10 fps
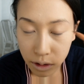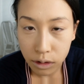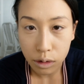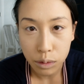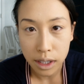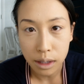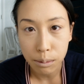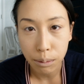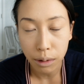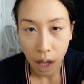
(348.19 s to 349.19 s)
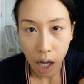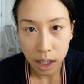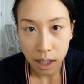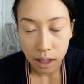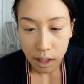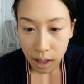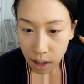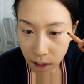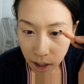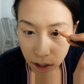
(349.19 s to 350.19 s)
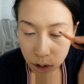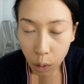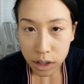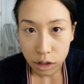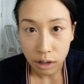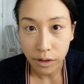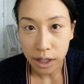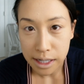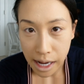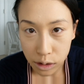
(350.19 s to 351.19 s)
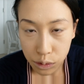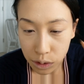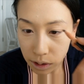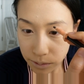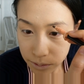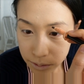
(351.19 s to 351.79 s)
it'll look really blocky. You want it to look very natural.